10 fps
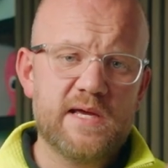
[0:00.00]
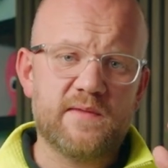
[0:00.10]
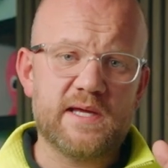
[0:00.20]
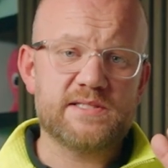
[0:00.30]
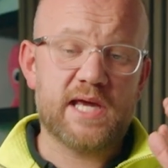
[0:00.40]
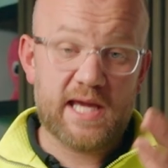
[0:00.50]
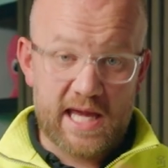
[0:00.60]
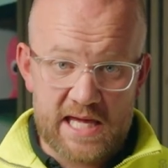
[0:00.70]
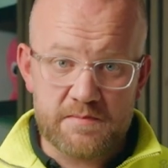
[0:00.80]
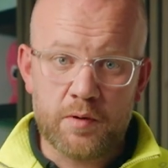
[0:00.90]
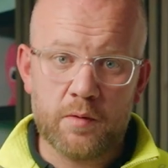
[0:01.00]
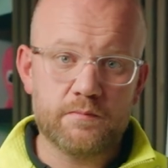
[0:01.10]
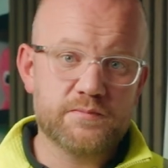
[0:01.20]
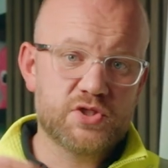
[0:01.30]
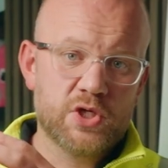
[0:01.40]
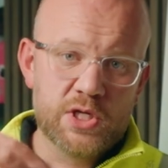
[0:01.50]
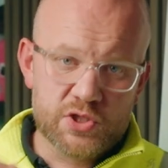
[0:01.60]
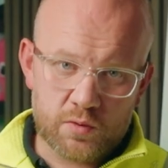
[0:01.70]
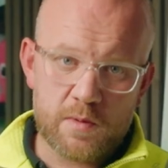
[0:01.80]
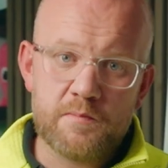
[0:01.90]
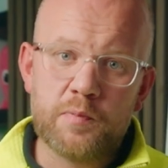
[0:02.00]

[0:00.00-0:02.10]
things like heat pumps, swimming